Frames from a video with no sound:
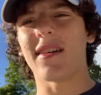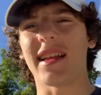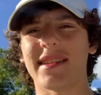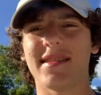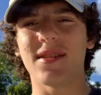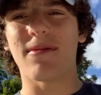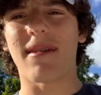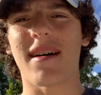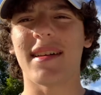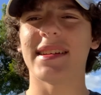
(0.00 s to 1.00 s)
let's
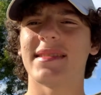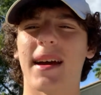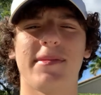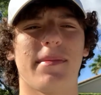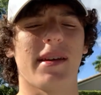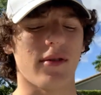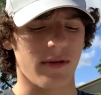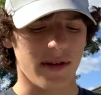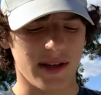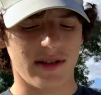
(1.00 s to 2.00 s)
type something cool.
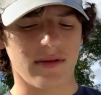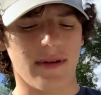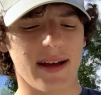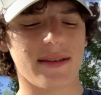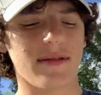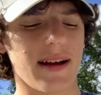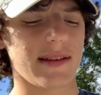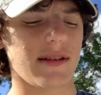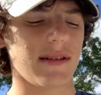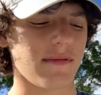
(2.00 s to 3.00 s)
Let's do enter,
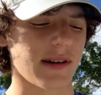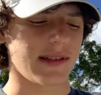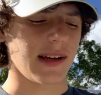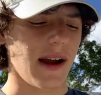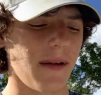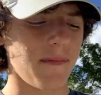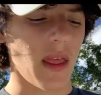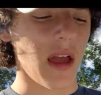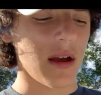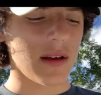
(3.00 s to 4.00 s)
then we're gonna say
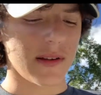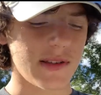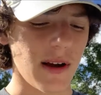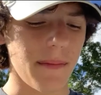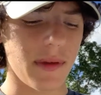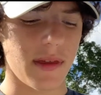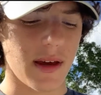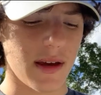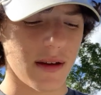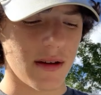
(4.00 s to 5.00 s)

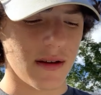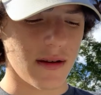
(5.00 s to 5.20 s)
something